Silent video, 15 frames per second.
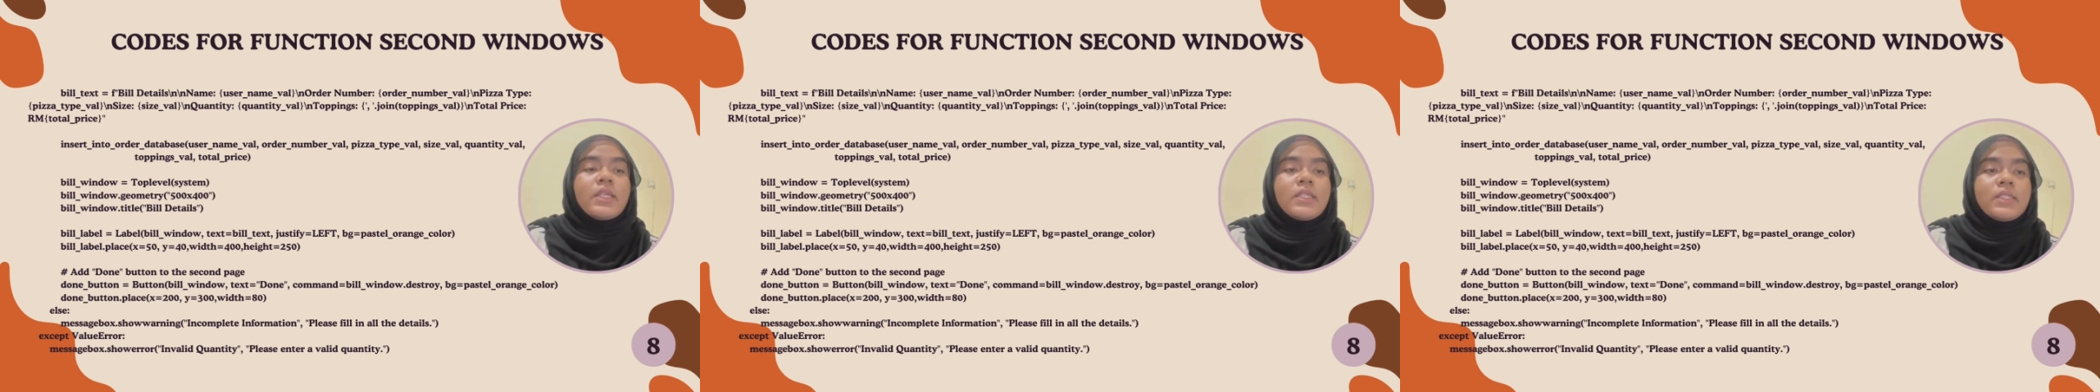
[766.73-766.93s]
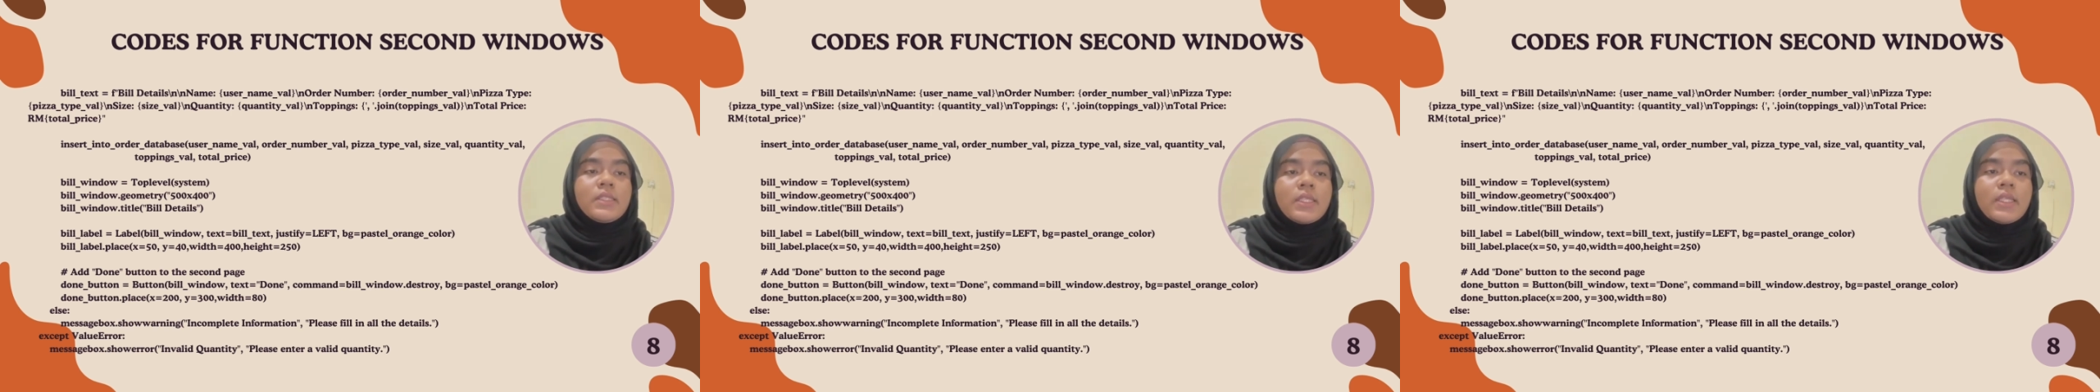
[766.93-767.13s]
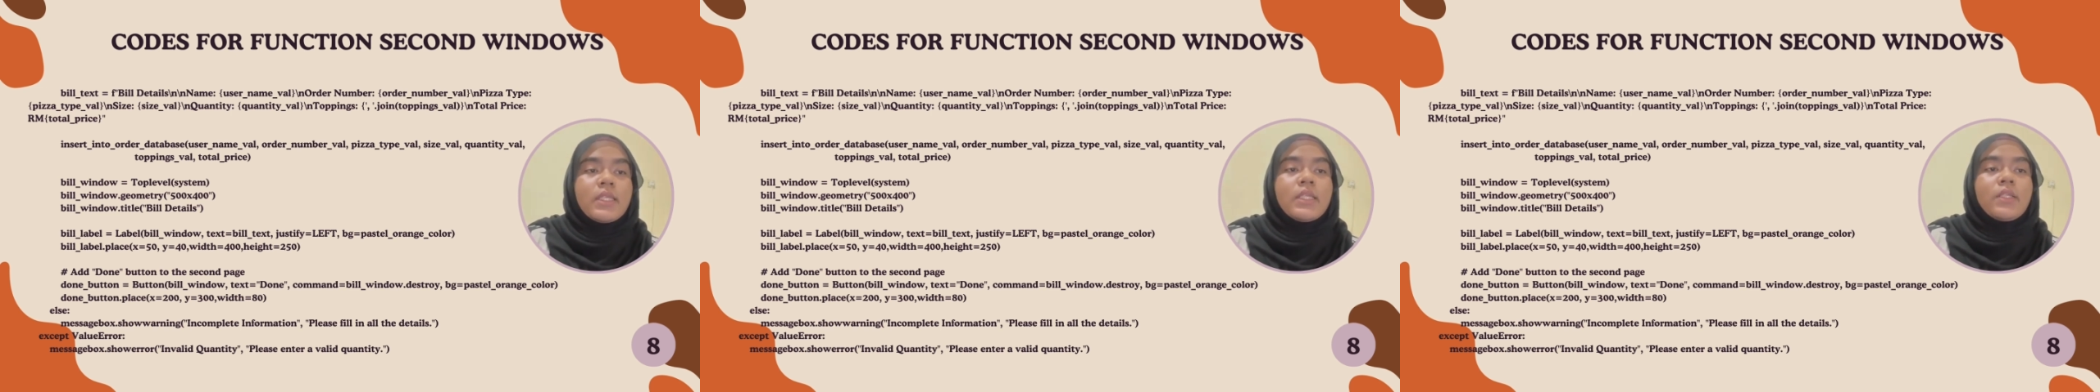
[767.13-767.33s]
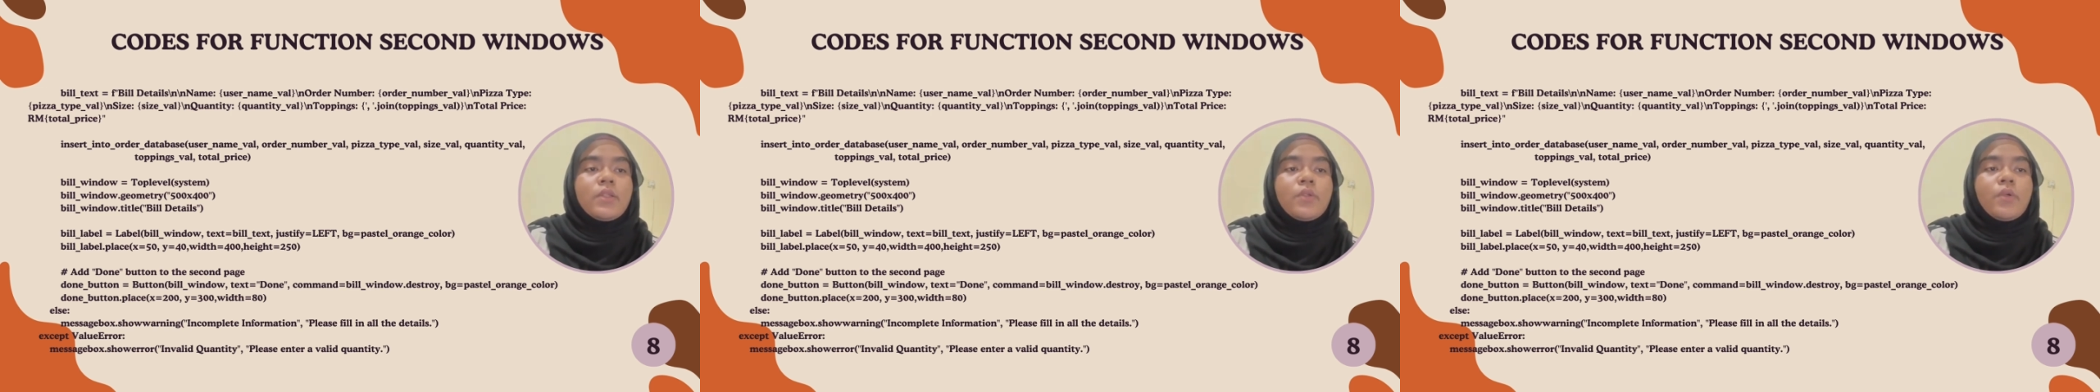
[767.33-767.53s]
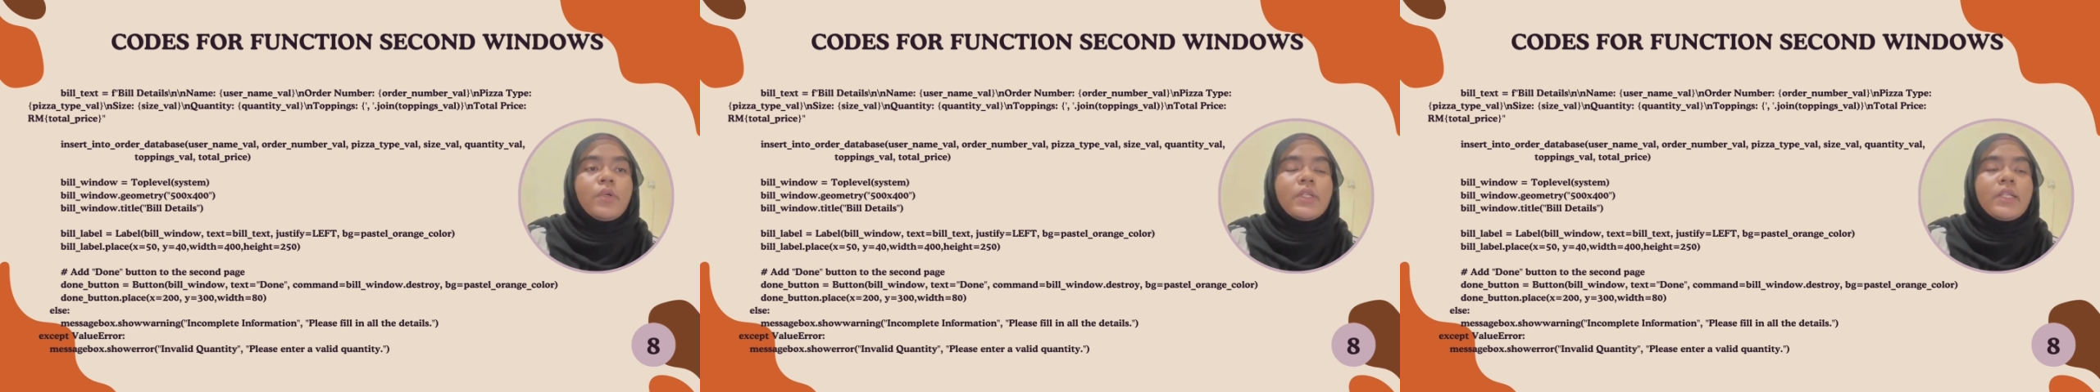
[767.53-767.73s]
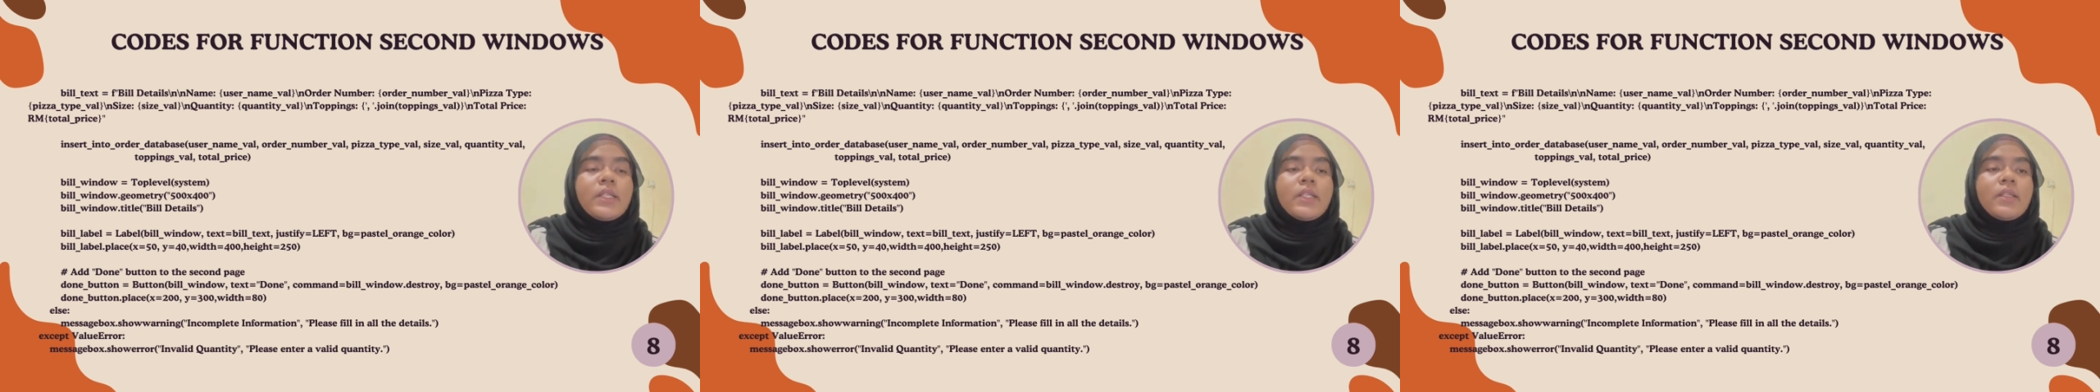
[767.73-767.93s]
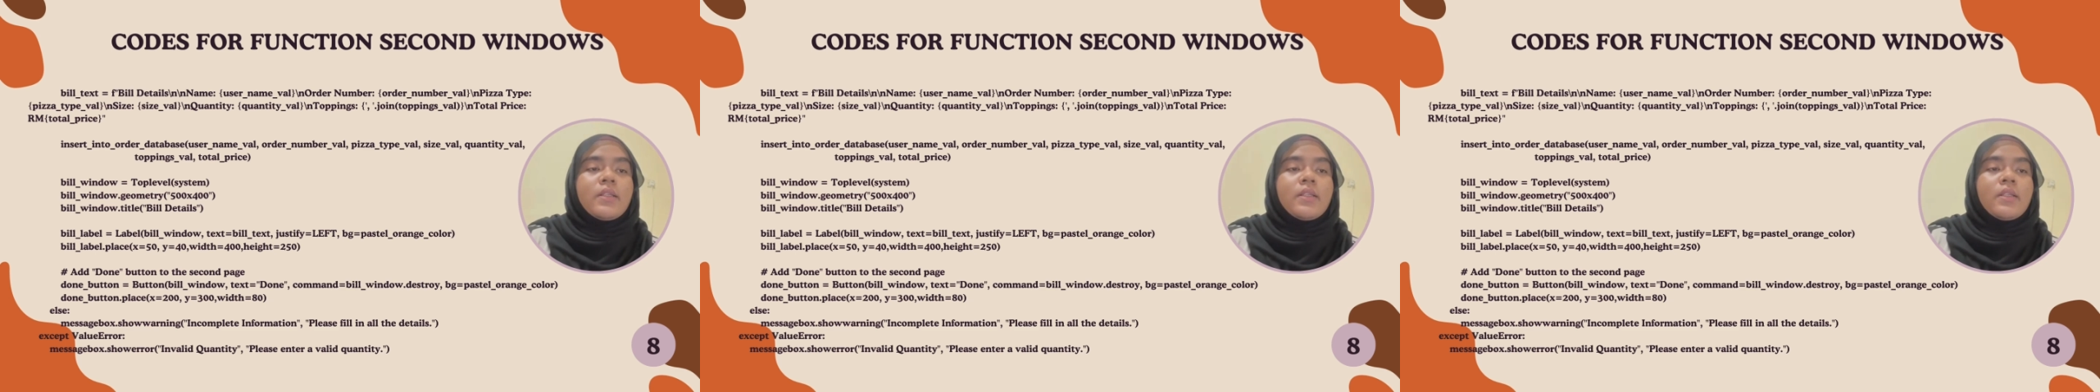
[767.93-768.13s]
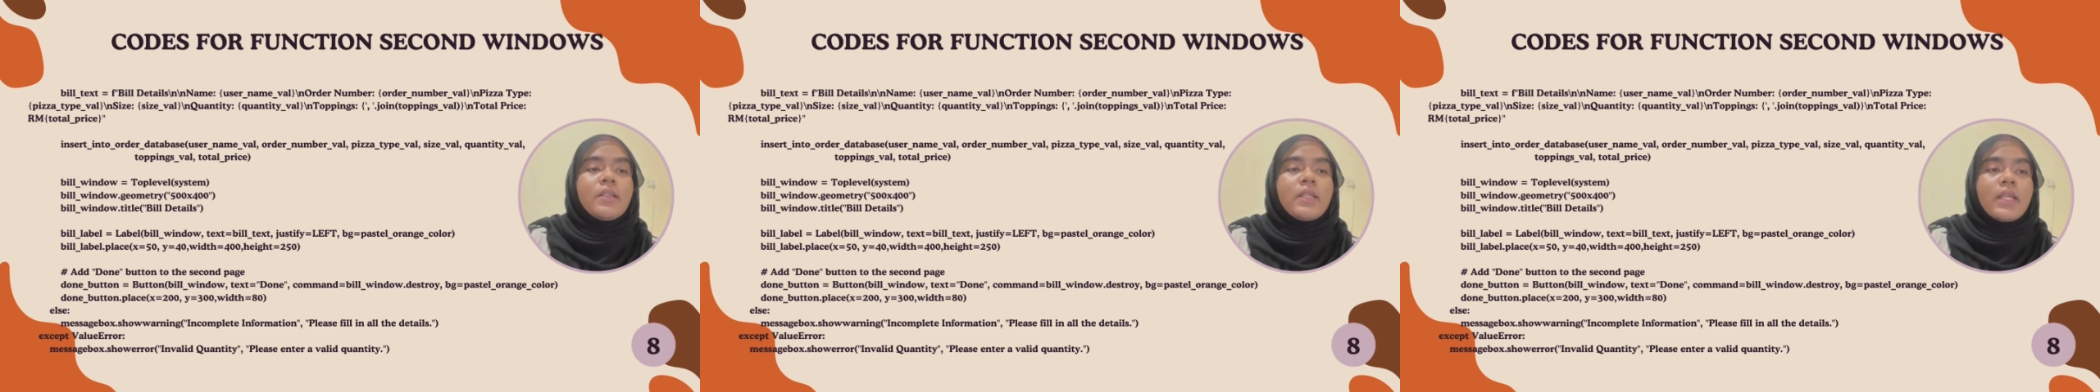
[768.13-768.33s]
insert into order
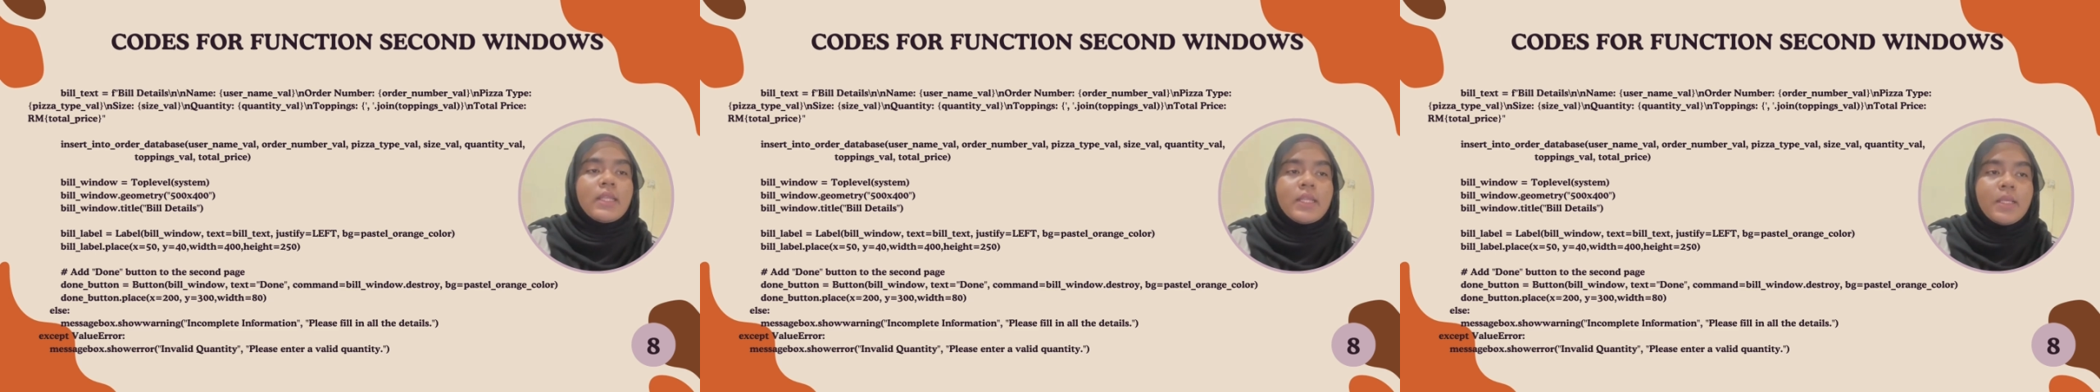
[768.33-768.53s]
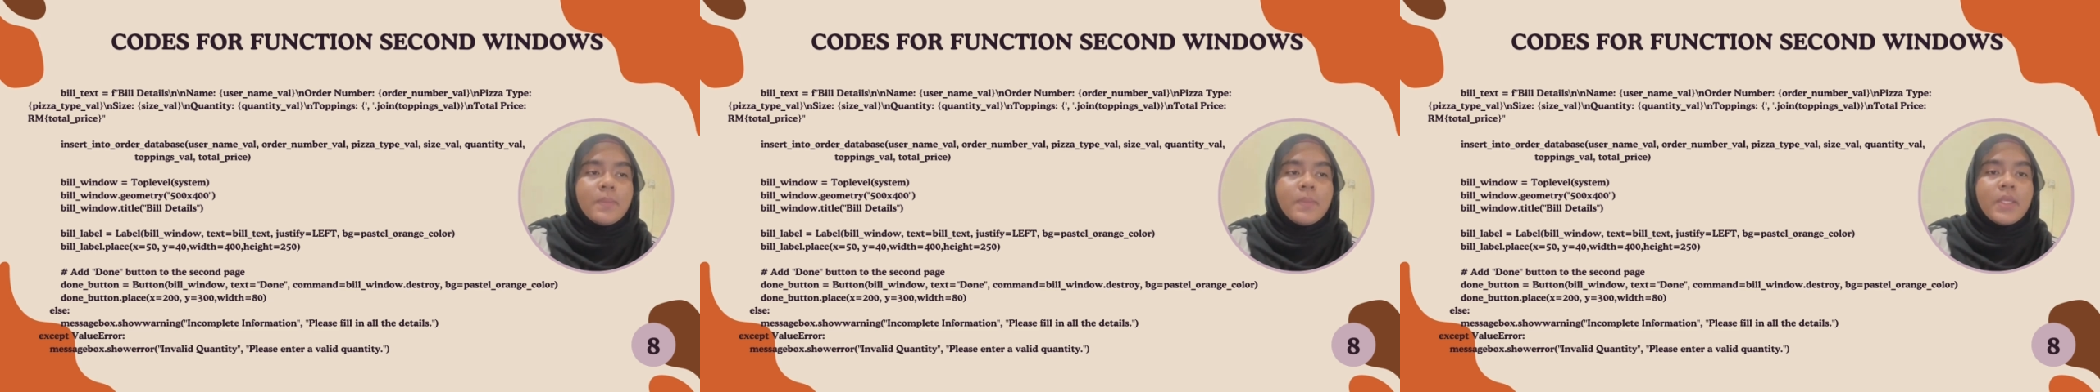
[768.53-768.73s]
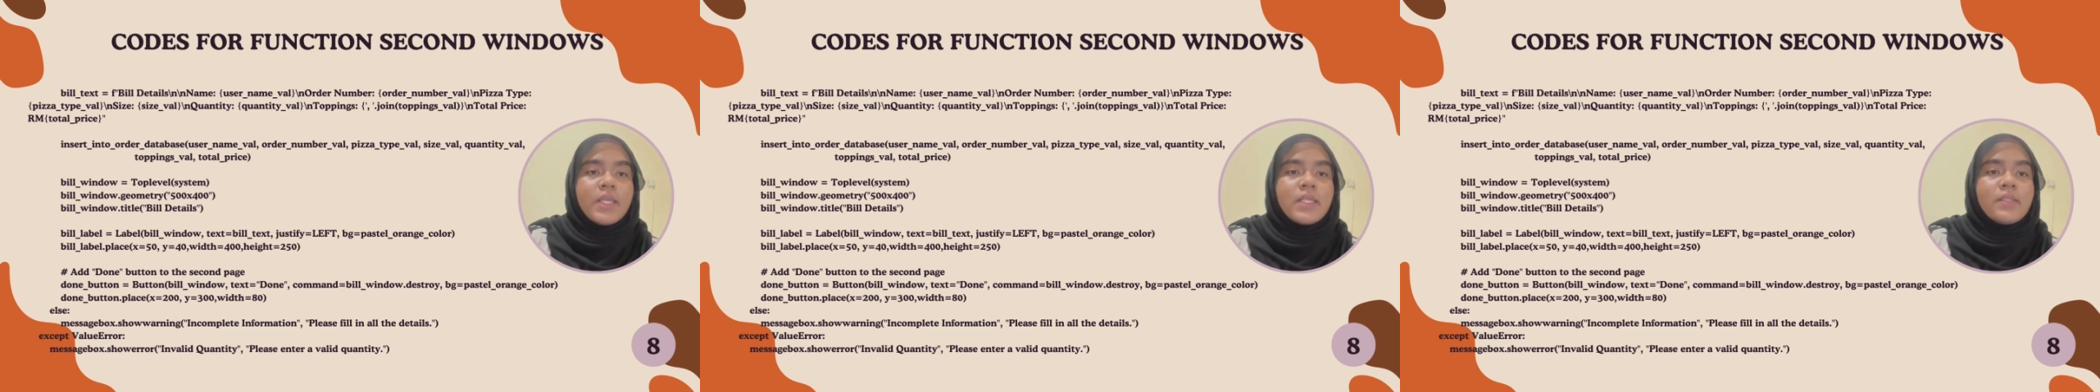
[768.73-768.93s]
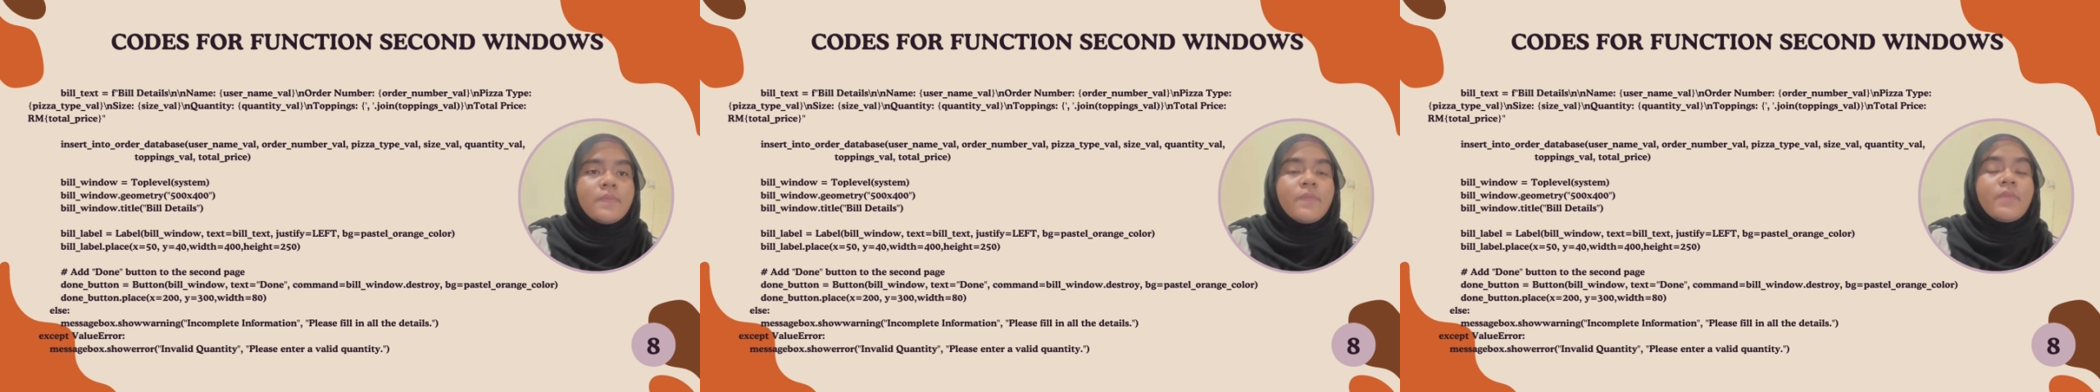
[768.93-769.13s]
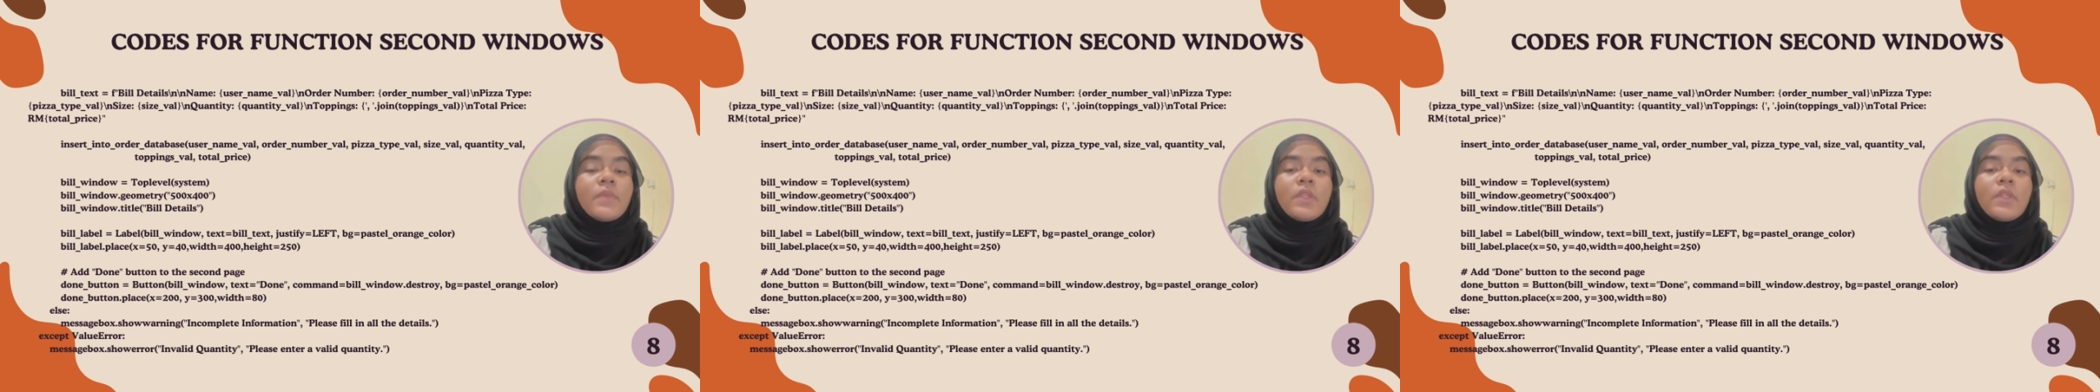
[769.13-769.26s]
database